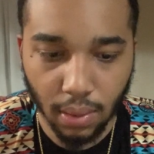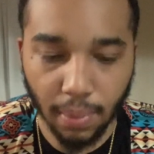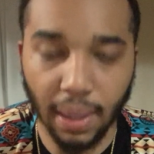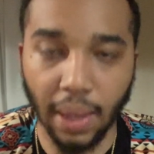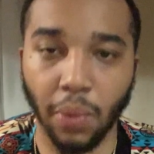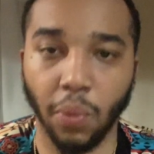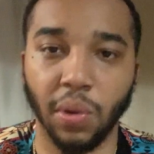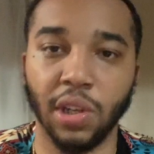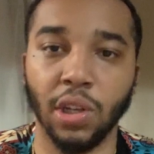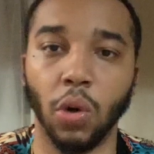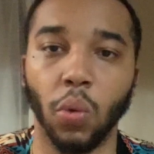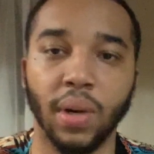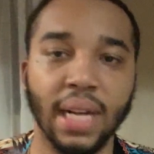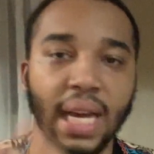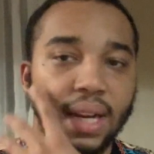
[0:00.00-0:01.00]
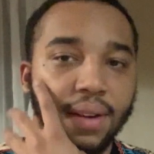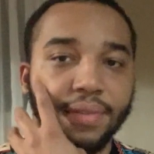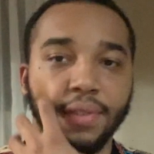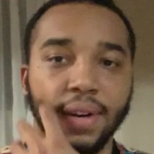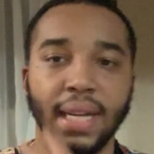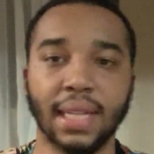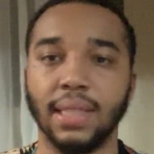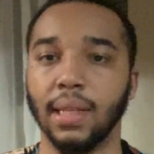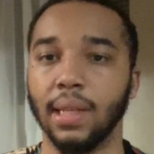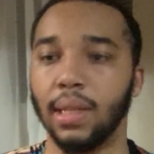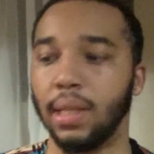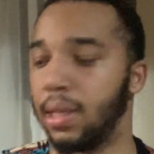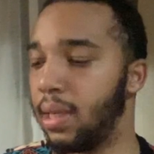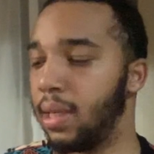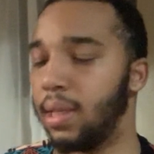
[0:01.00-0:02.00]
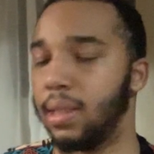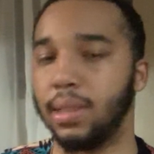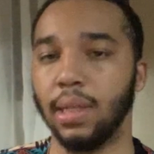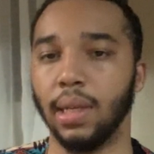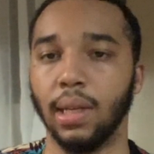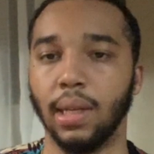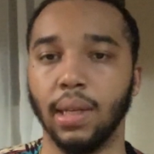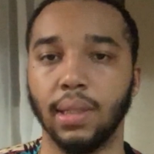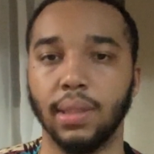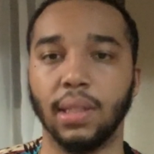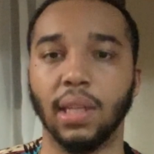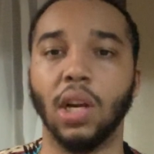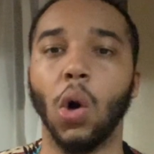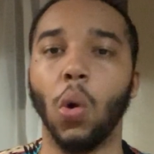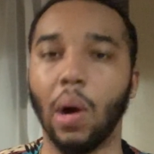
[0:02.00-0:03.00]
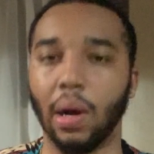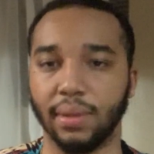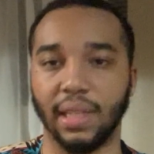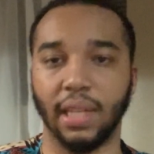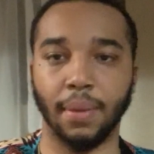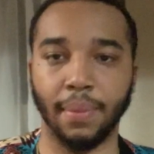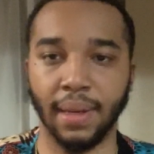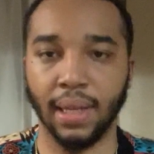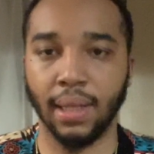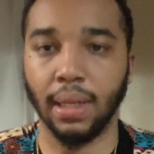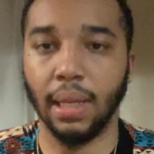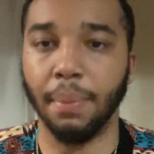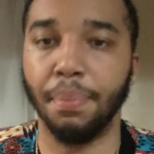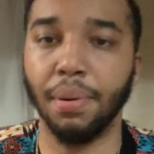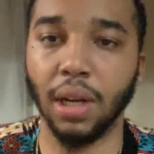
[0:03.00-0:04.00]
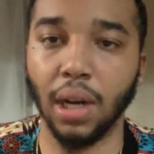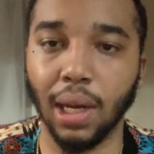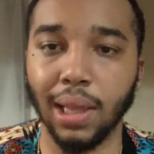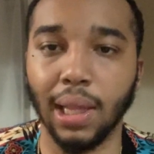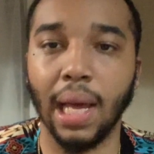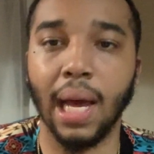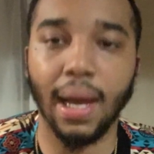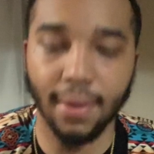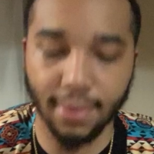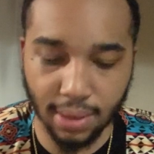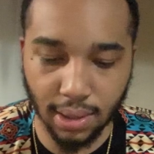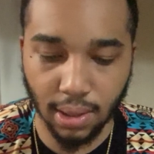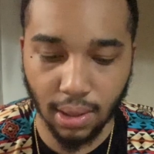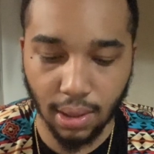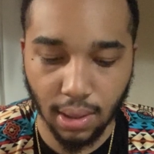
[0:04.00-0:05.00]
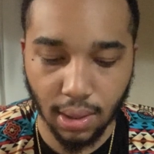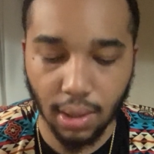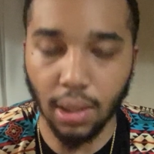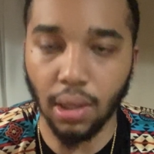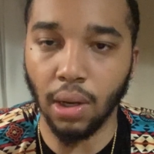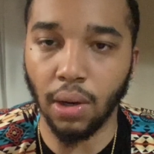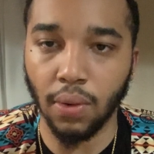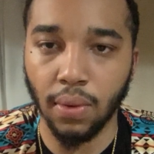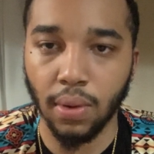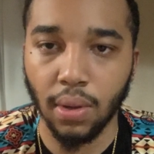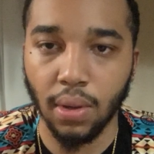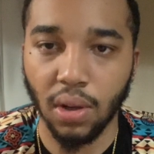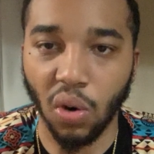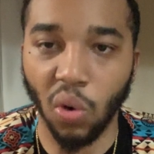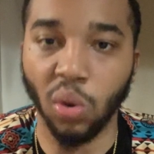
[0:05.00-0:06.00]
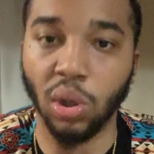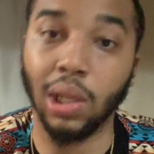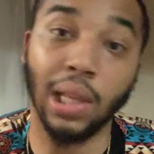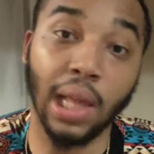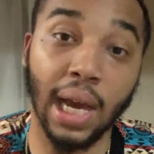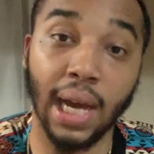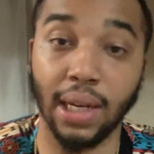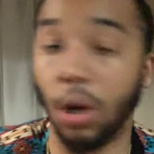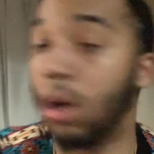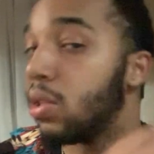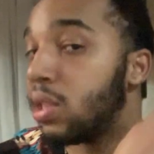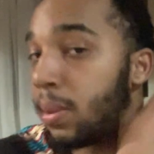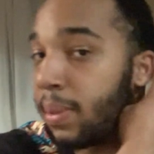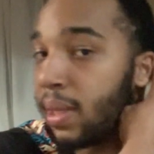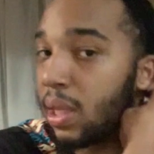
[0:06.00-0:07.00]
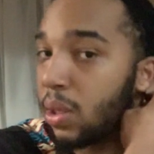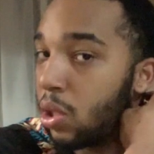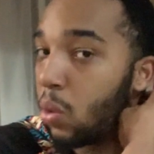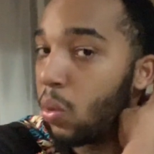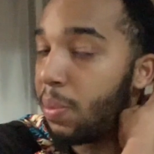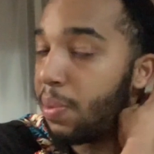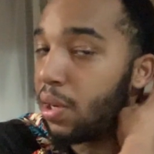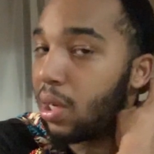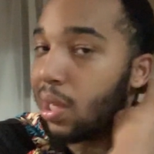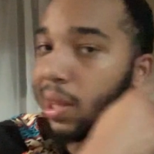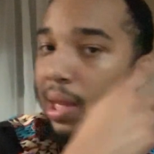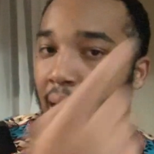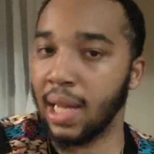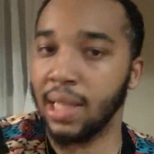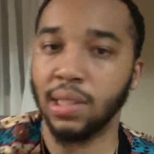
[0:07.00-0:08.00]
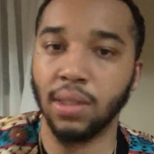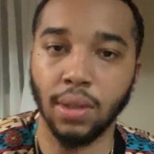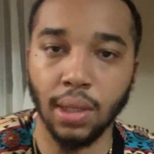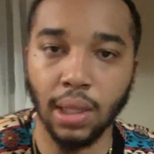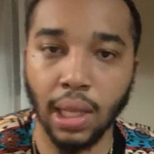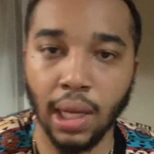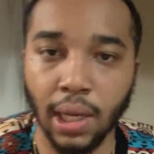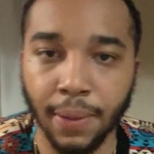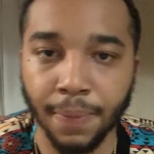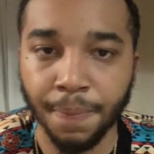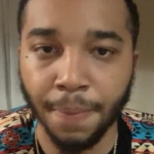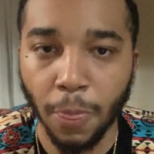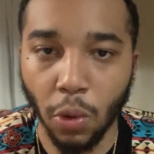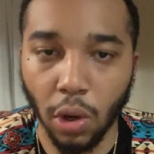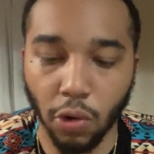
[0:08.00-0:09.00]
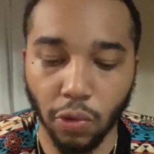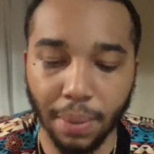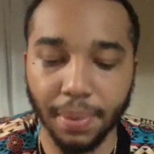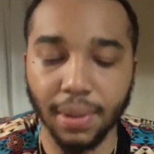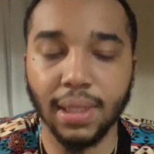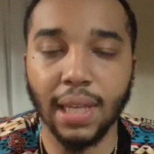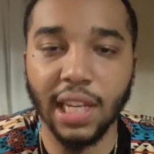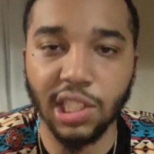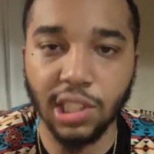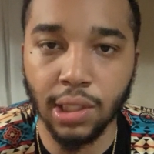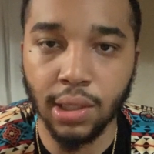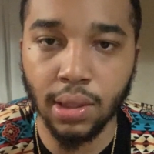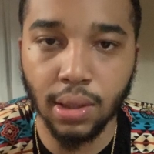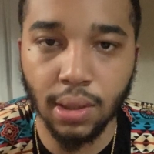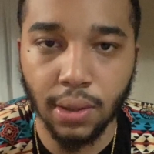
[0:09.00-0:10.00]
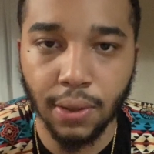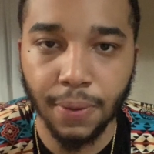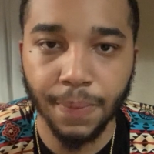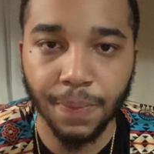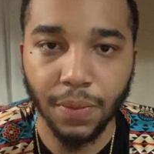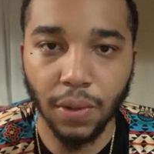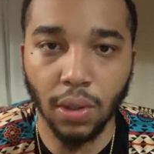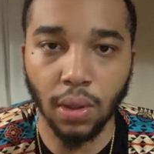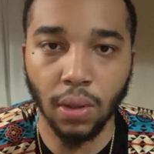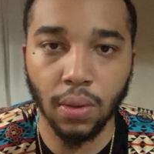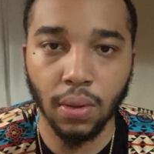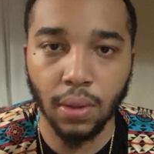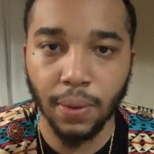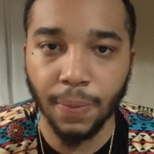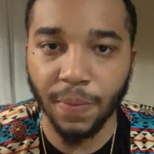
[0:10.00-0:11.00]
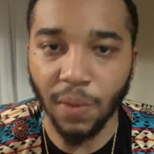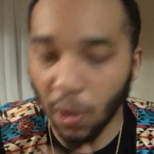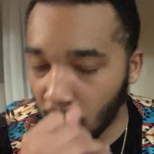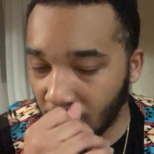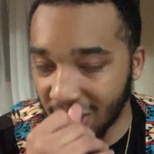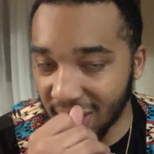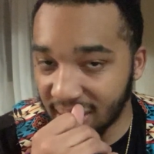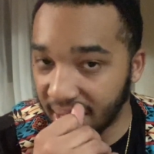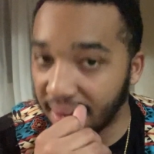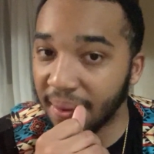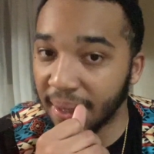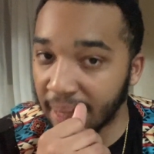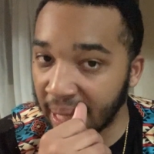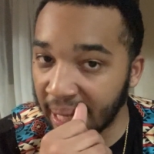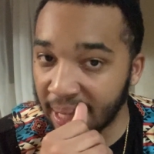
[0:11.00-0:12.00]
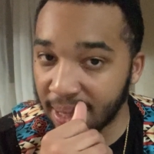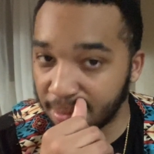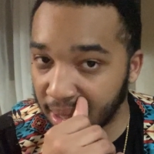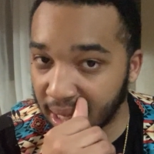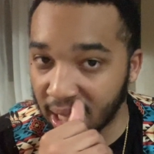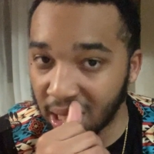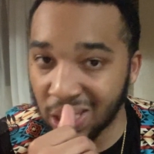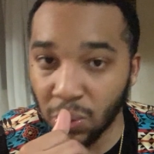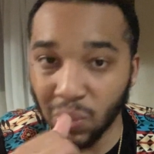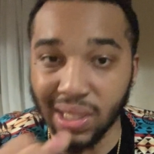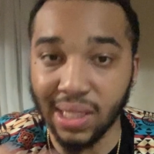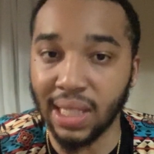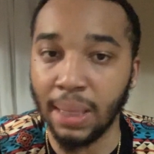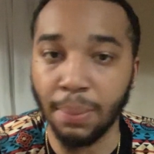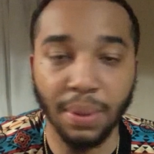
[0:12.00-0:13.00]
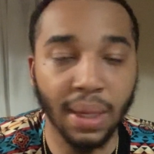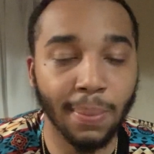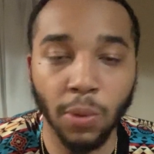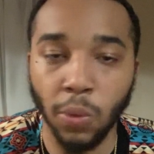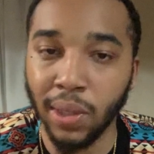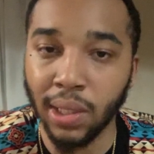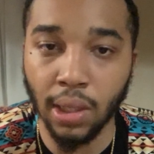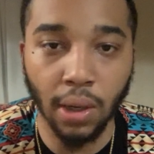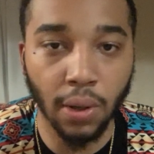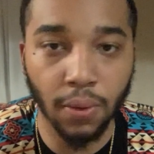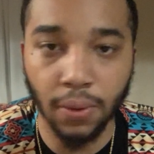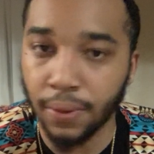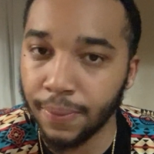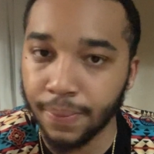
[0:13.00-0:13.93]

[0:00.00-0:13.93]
And, you know, we're not afraid to go out there, man, and put our lives, you know, on the line ultimately. You know, we're putting our lives on the line, our reputation, you know, all these different things, because we see people we know.